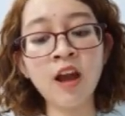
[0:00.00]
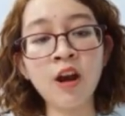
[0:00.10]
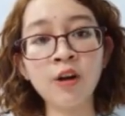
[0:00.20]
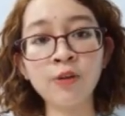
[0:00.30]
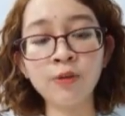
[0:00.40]

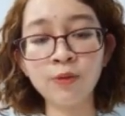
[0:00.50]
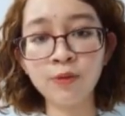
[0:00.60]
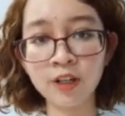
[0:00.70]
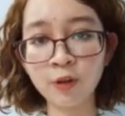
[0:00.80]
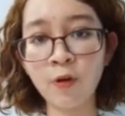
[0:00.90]
It's a
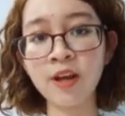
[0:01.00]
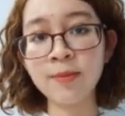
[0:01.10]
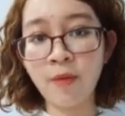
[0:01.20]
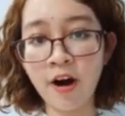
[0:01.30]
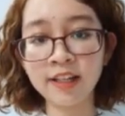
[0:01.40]

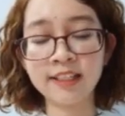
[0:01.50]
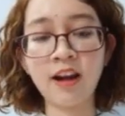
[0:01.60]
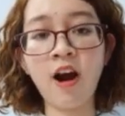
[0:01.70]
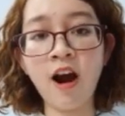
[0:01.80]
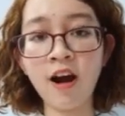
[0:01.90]

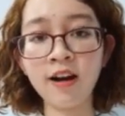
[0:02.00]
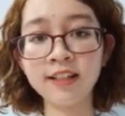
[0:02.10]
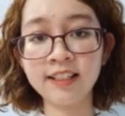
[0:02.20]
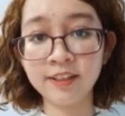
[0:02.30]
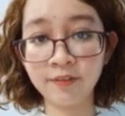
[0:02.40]
critical
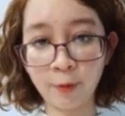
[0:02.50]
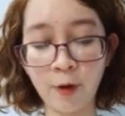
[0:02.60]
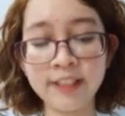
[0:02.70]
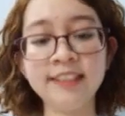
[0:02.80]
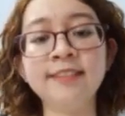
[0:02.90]
impact
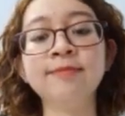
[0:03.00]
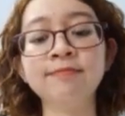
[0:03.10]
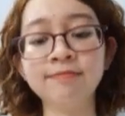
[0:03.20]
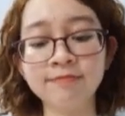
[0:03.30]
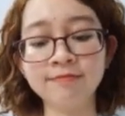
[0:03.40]
on
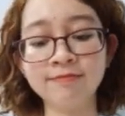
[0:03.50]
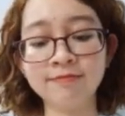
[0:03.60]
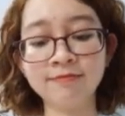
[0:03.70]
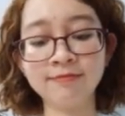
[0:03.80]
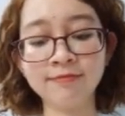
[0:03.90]

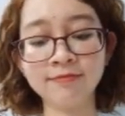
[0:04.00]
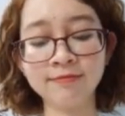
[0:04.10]
employees.